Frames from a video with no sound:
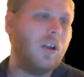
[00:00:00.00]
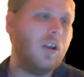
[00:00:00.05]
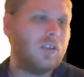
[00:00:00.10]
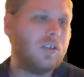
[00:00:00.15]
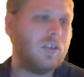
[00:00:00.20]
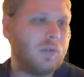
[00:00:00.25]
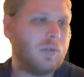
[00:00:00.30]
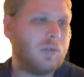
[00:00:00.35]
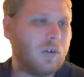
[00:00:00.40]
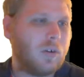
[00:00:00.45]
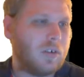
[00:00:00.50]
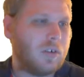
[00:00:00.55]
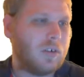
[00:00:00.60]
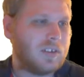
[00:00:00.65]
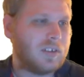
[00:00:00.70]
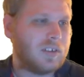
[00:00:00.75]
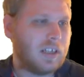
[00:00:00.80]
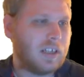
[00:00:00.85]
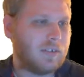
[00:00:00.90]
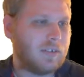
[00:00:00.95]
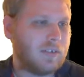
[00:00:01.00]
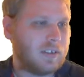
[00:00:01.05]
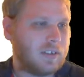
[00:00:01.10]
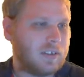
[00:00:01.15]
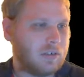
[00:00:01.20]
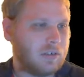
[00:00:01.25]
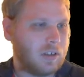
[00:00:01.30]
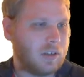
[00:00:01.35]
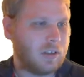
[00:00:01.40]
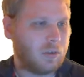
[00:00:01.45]
So we're going to go ahead and save this
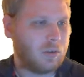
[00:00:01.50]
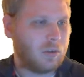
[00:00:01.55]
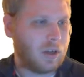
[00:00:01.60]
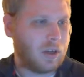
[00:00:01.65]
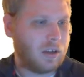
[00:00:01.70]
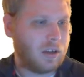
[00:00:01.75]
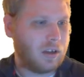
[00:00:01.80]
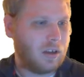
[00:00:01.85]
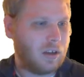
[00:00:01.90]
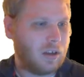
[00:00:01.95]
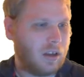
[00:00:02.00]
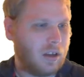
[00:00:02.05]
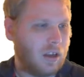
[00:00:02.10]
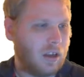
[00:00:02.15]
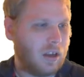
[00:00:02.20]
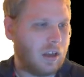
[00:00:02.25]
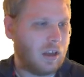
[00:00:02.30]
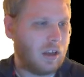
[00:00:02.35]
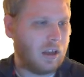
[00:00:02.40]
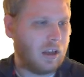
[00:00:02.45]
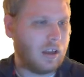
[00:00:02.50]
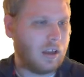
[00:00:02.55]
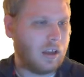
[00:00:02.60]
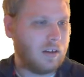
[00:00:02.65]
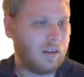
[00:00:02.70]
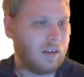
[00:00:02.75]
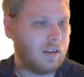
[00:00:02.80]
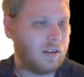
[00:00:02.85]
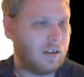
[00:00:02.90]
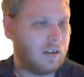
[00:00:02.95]
here really quick,
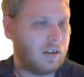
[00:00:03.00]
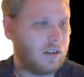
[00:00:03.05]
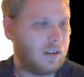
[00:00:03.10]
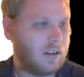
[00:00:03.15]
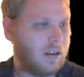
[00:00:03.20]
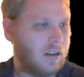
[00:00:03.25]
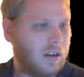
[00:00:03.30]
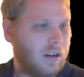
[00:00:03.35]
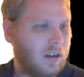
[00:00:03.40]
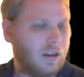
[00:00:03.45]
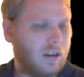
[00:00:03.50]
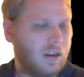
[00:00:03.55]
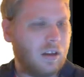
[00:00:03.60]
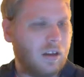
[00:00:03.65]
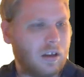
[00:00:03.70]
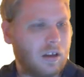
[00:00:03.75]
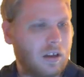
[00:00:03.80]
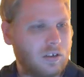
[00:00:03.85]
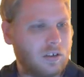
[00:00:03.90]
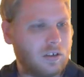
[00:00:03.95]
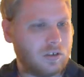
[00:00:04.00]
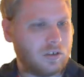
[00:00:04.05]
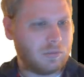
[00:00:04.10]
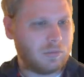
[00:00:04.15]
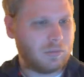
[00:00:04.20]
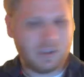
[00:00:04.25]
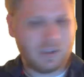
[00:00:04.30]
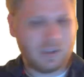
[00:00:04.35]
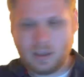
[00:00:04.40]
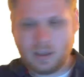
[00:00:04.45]
and it should be
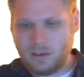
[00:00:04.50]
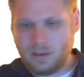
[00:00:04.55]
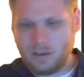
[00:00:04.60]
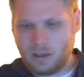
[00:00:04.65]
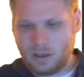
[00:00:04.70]
done.